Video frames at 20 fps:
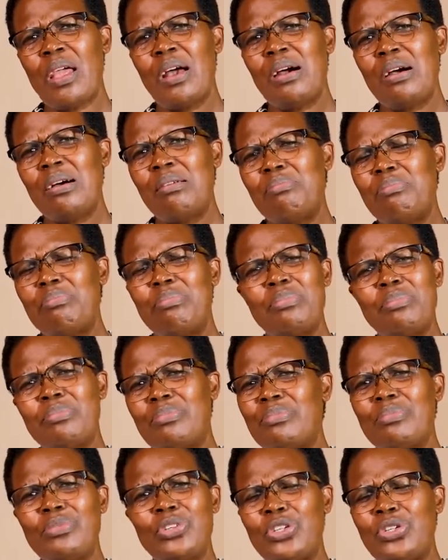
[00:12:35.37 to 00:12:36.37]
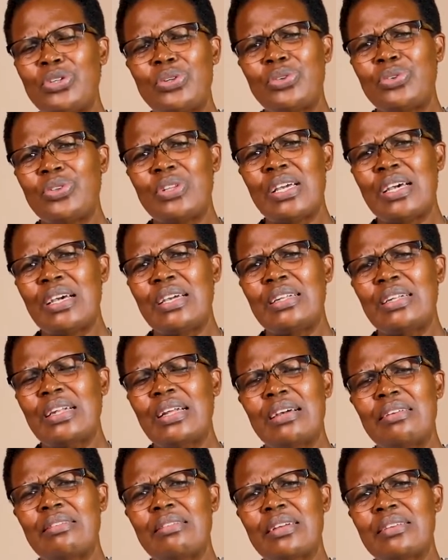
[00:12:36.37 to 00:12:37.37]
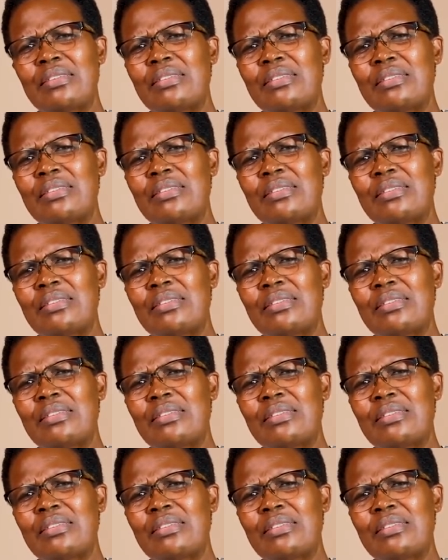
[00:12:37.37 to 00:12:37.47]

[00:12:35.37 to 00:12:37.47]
are in the